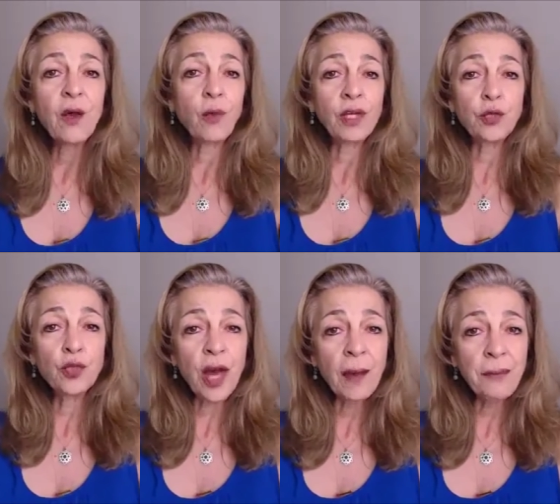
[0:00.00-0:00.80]
when you
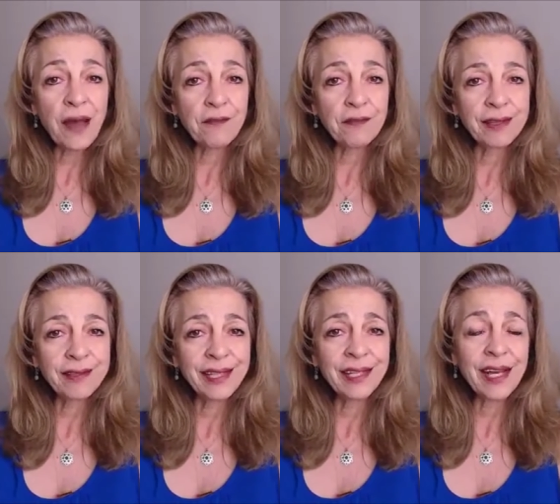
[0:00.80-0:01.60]
type
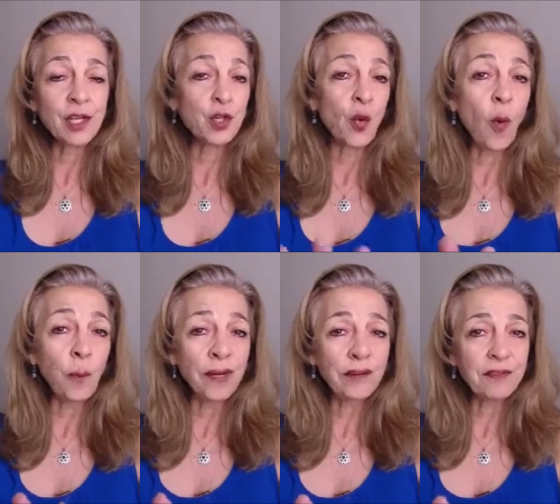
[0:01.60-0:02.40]
everything and you
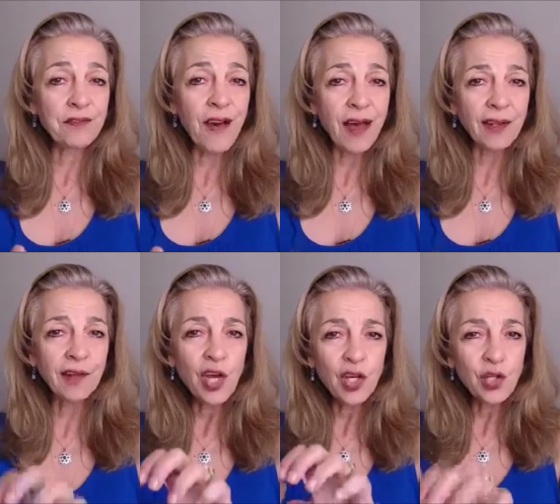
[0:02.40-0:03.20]
open a
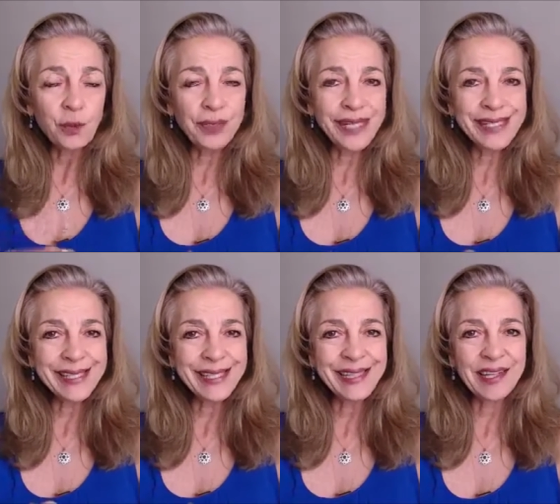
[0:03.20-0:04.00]
file, you place
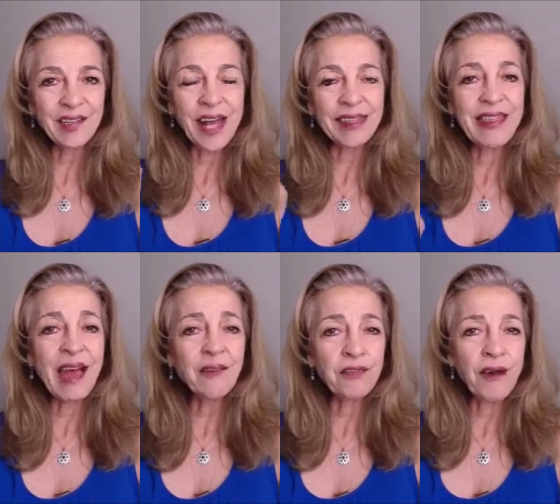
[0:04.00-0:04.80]
it in there and
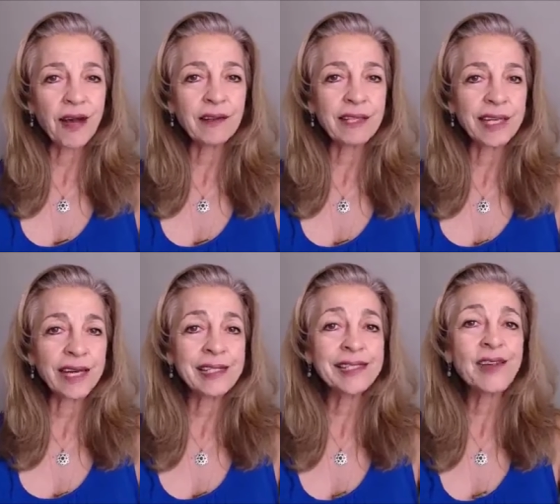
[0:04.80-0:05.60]
that file
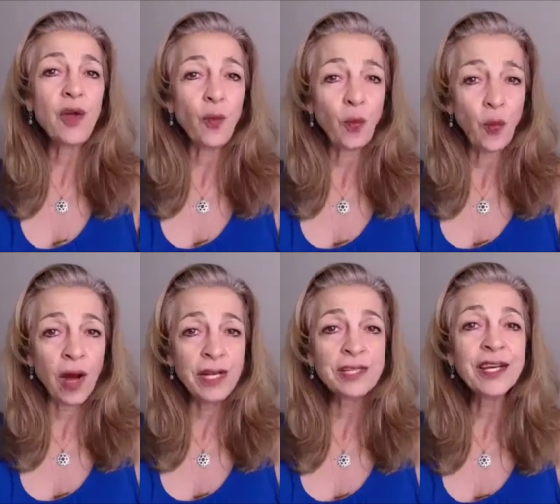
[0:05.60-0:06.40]
gets
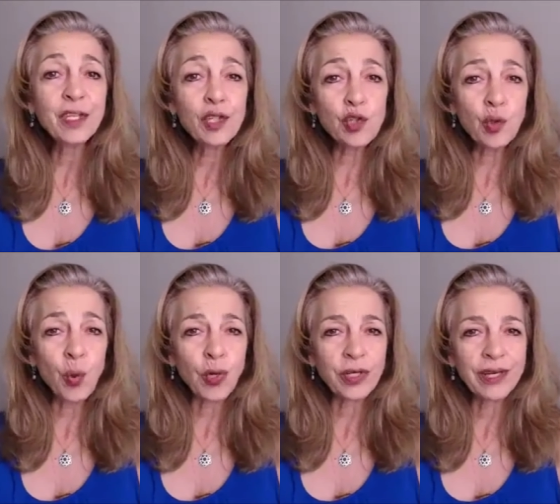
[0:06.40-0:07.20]
what?
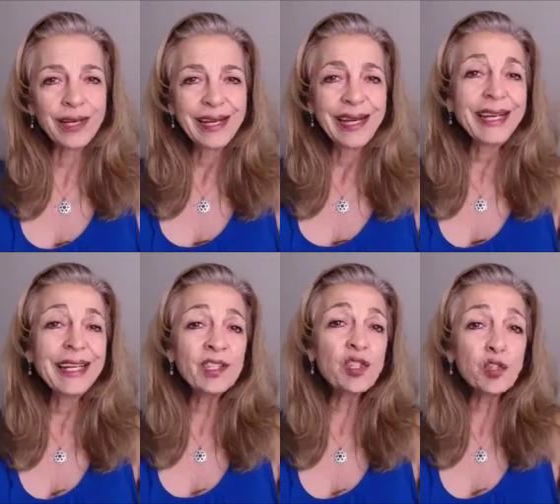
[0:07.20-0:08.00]
Stored. It
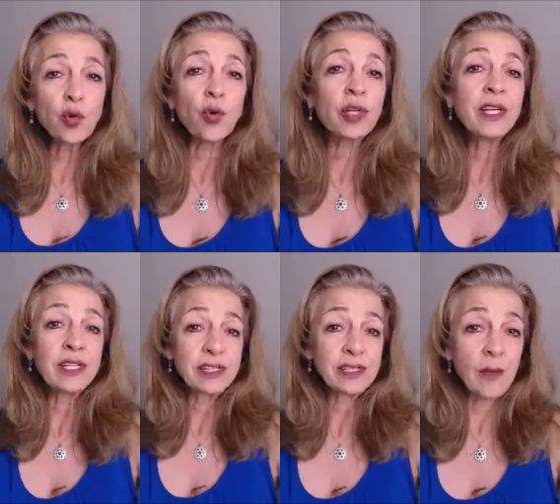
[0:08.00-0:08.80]
gets stored
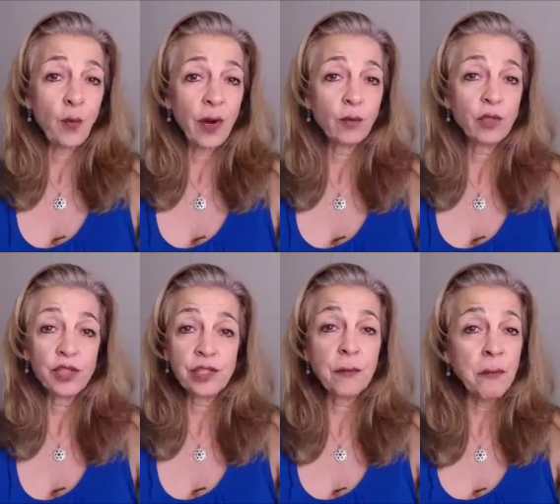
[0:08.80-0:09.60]
somewhere, which
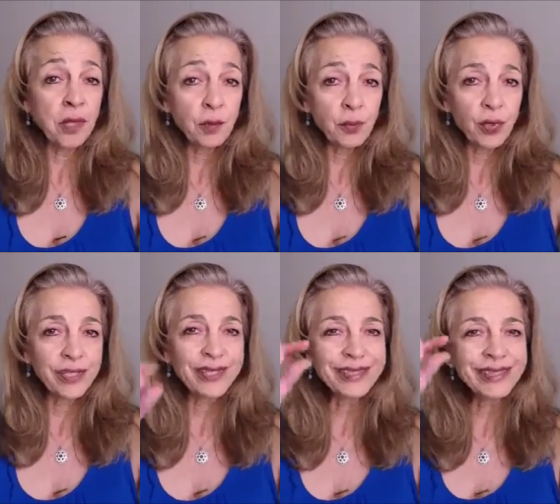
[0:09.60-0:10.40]
is the motherboard,
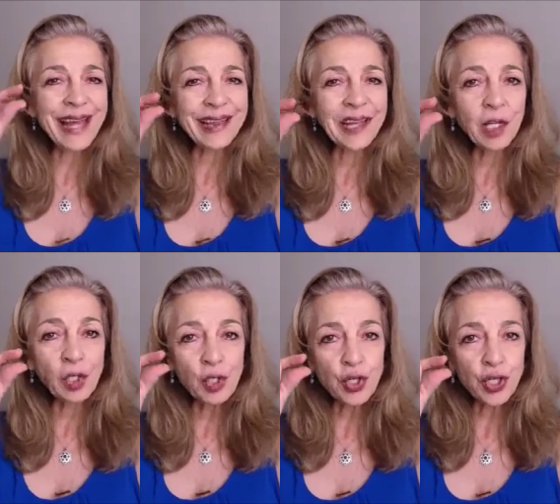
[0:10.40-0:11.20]
that
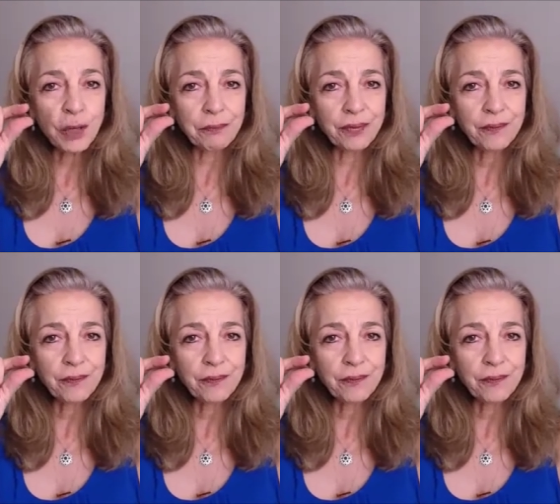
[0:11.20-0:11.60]
little chip.